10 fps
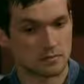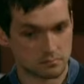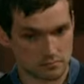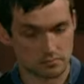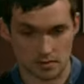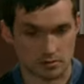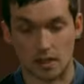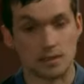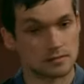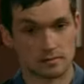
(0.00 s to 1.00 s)
fine.
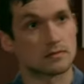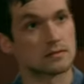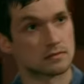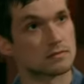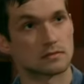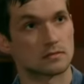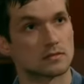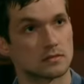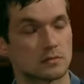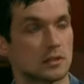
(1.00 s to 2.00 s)
Okay.
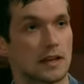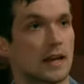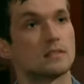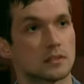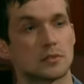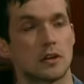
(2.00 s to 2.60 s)
Well, again,